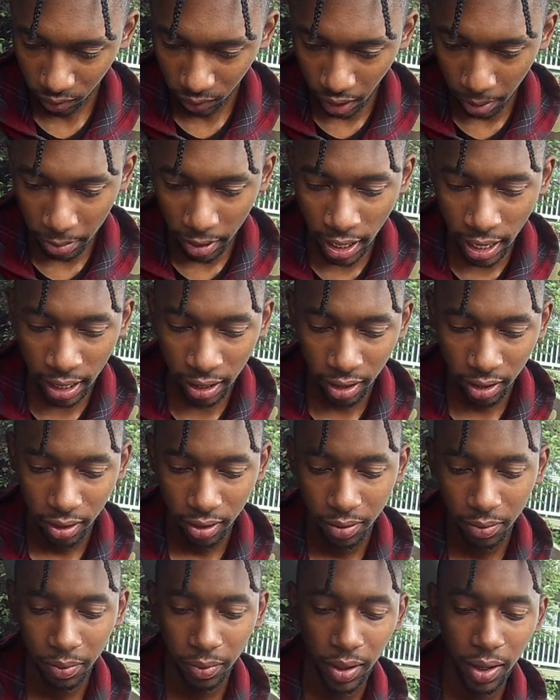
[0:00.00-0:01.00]
Them dead?
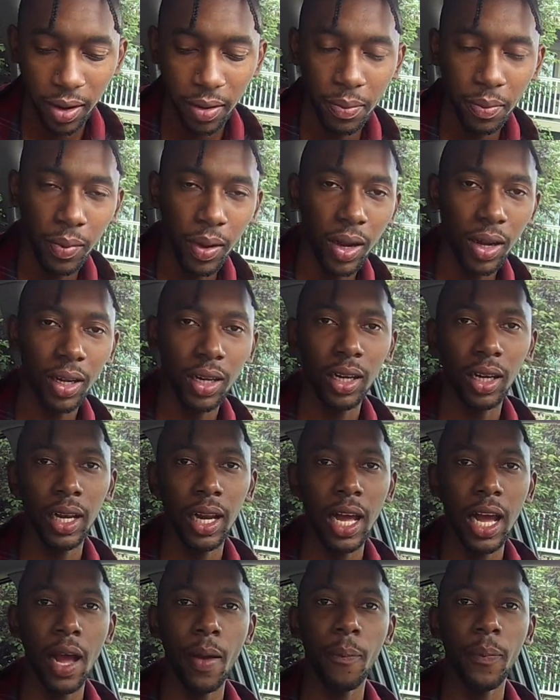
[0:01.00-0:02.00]

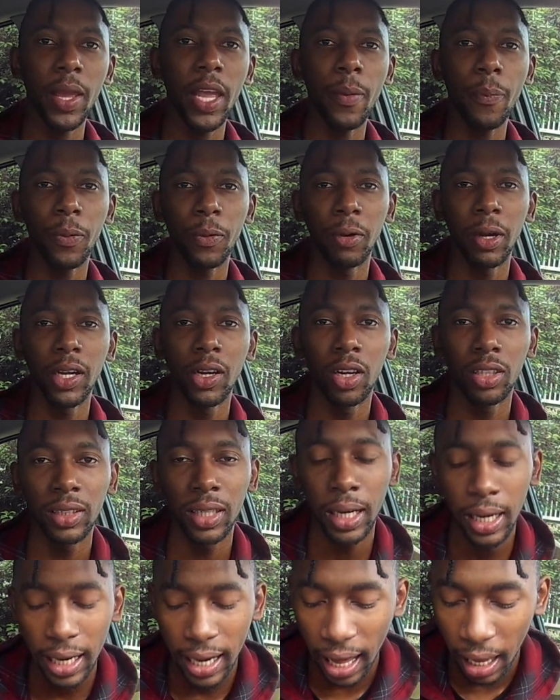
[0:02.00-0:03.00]
Buckler, people run out
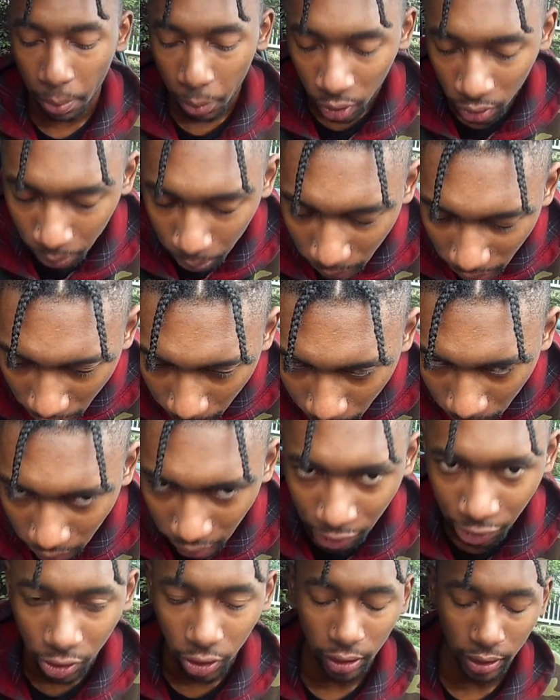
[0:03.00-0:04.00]
there and like button people
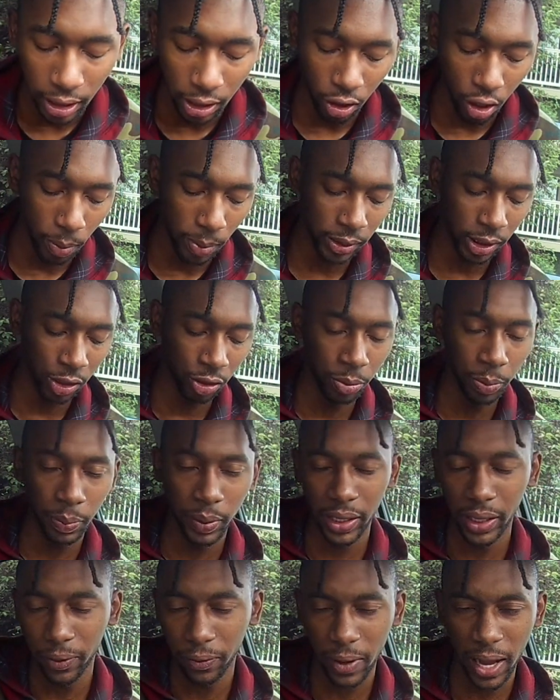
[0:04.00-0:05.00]
and run out there and comment section
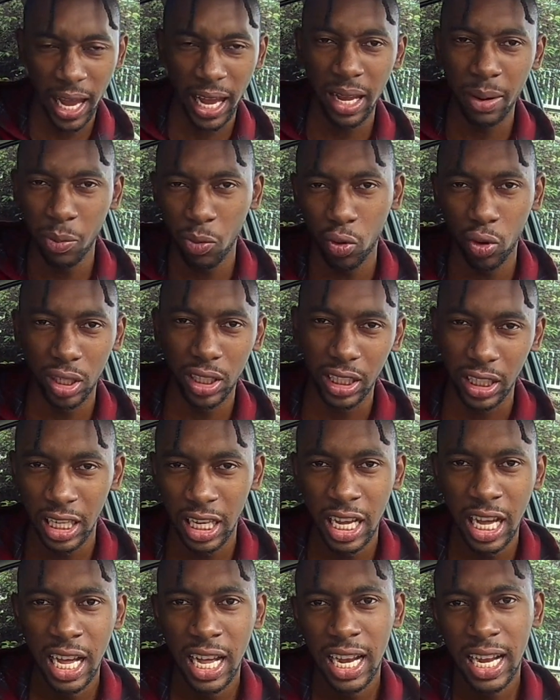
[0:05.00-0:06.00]
BFI emoji.
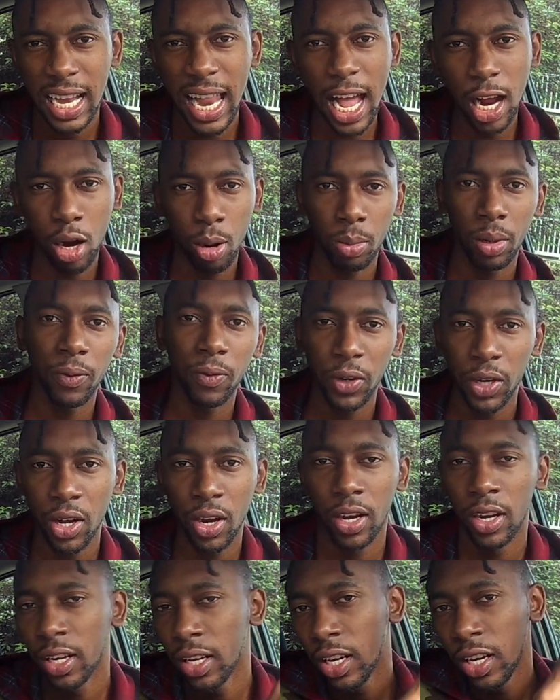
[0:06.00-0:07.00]
Like up the
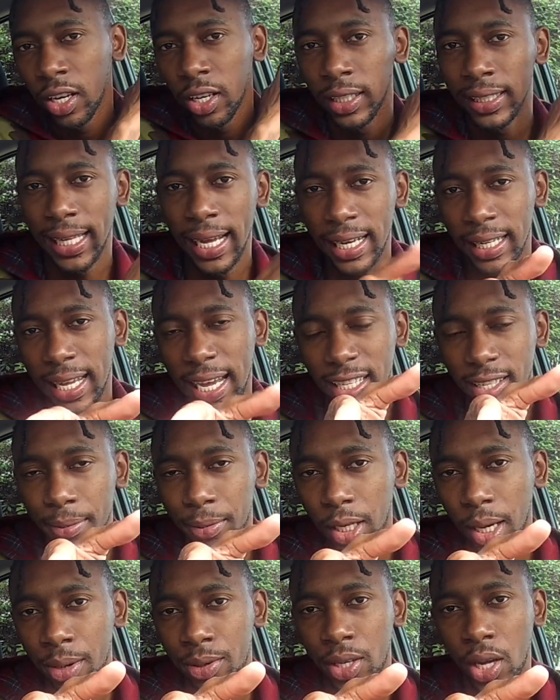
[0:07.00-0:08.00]
video. 10k
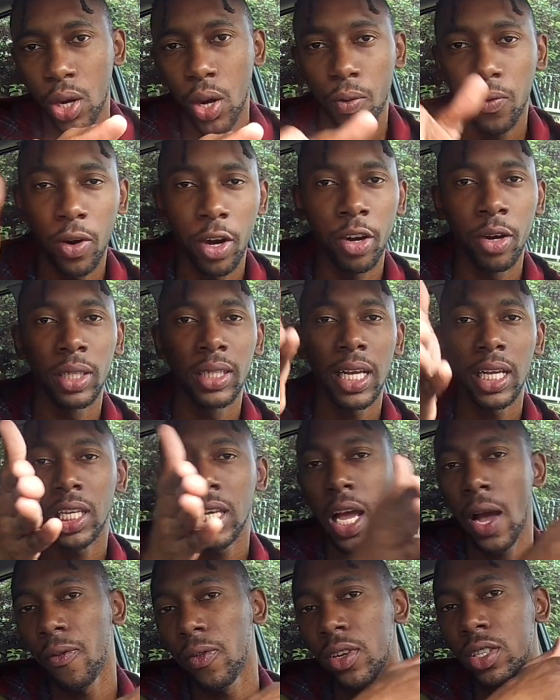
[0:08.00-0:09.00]
subscribers I go for.
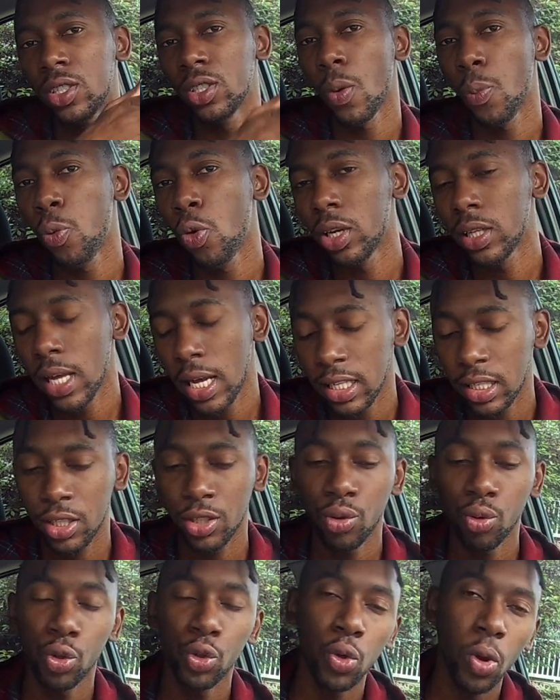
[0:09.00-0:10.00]
Thank you for the support
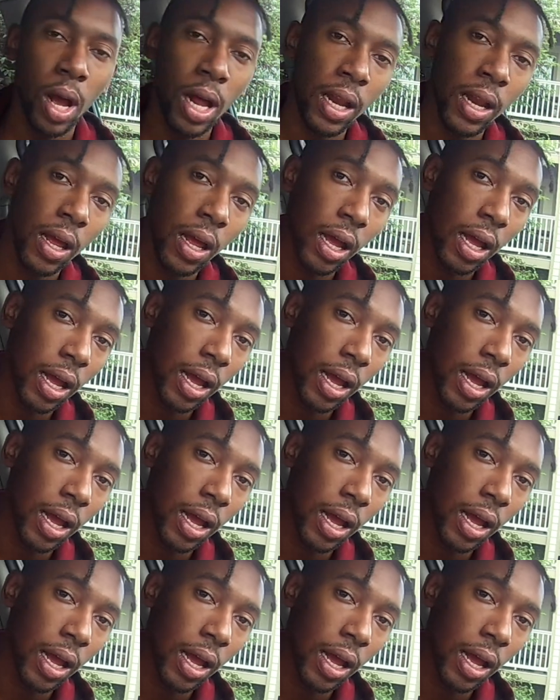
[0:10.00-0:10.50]
as usual.